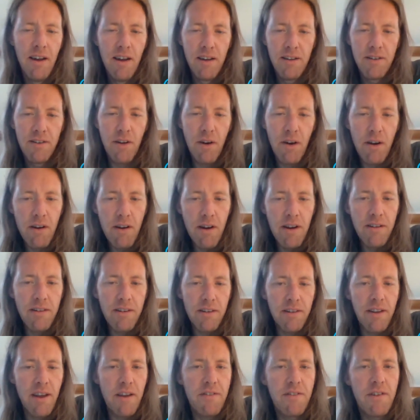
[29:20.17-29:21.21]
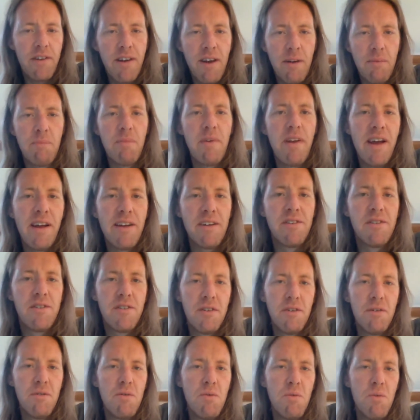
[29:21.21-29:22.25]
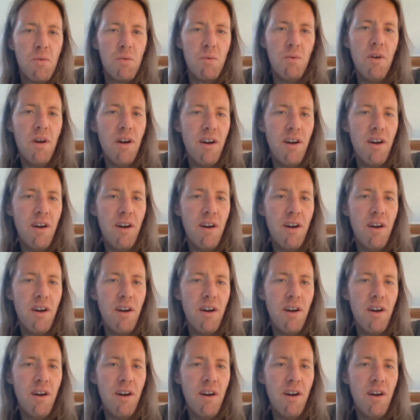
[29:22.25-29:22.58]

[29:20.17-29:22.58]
So it does have to come down to